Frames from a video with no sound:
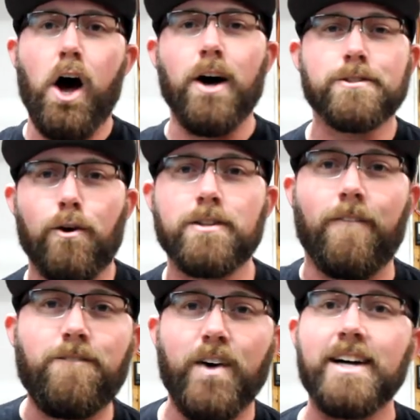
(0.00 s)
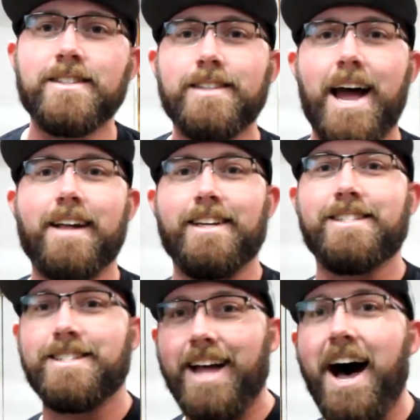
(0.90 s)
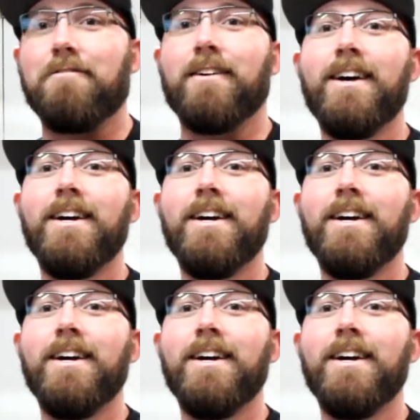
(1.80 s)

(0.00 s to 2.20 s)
all sorts of fun cycling stuff.